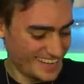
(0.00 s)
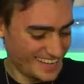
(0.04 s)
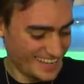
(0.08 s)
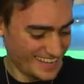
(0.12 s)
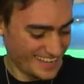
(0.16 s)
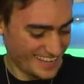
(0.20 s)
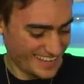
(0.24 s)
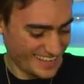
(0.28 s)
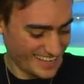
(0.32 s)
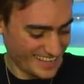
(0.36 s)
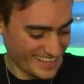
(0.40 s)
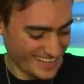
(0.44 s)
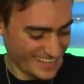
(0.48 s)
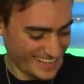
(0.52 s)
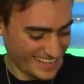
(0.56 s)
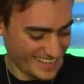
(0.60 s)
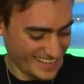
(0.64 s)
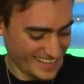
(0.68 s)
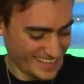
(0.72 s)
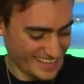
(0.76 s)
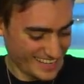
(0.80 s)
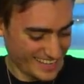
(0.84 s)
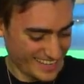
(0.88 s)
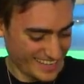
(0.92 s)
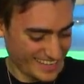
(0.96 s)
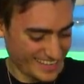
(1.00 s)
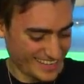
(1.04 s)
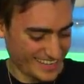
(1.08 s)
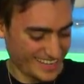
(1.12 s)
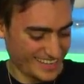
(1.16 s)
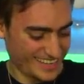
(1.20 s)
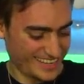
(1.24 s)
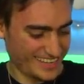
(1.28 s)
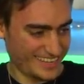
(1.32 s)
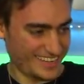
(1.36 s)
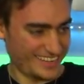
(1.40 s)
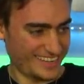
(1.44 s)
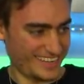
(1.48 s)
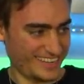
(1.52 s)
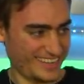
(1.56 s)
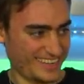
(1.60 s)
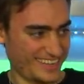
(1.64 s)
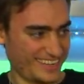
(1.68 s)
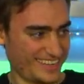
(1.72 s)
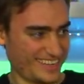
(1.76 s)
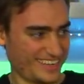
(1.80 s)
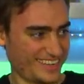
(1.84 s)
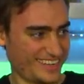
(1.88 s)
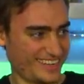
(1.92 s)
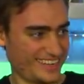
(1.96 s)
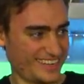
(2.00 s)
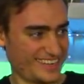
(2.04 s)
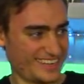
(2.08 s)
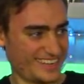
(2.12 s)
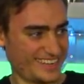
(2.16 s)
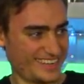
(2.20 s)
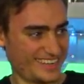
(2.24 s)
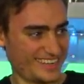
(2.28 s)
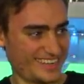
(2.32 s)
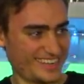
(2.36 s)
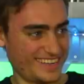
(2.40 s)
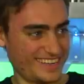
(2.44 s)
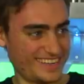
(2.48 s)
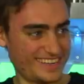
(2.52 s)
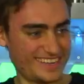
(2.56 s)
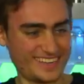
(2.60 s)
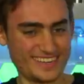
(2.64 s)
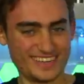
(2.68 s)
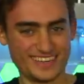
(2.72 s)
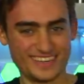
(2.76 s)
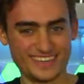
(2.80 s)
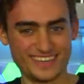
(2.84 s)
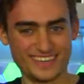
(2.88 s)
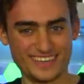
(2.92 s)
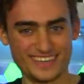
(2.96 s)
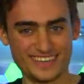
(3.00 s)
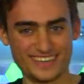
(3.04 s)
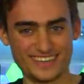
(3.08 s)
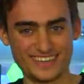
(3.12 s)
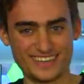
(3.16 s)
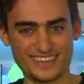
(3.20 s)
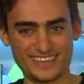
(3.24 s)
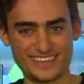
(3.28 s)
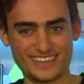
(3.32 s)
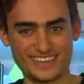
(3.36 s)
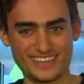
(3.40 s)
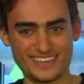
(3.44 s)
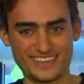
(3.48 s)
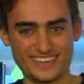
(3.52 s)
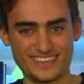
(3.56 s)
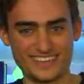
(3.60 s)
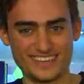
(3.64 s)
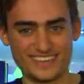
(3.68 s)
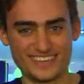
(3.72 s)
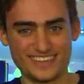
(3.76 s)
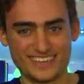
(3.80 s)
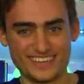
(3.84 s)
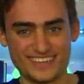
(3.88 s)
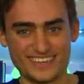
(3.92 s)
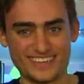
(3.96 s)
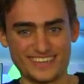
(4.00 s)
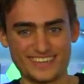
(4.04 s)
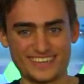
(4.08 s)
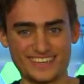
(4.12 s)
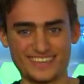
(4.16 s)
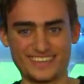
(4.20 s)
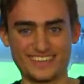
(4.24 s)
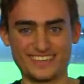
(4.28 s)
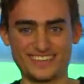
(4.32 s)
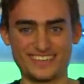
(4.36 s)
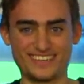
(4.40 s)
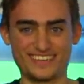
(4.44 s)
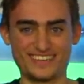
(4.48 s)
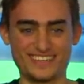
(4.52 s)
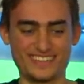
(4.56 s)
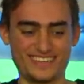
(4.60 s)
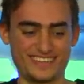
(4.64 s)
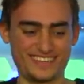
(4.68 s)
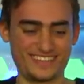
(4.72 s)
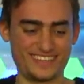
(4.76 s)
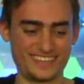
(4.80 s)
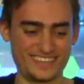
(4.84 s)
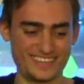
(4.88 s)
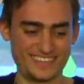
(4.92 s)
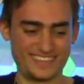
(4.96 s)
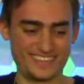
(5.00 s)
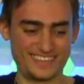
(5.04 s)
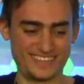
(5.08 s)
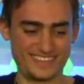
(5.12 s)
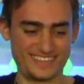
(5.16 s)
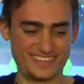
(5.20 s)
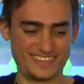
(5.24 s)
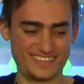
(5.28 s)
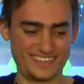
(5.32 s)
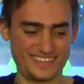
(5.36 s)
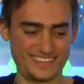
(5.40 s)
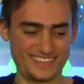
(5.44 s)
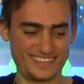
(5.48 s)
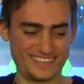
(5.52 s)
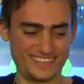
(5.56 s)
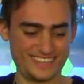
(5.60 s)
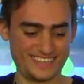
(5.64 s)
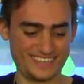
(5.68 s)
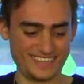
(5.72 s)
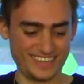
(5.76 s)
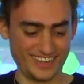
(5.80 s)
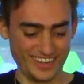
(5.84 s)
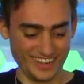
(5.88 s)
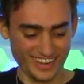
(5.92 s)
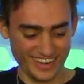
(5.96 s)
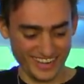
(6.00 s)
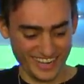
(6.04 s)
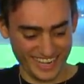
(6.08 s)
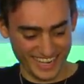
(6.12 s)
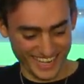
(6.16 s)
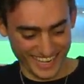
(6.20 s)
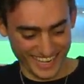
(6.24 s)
The person shown says nothing.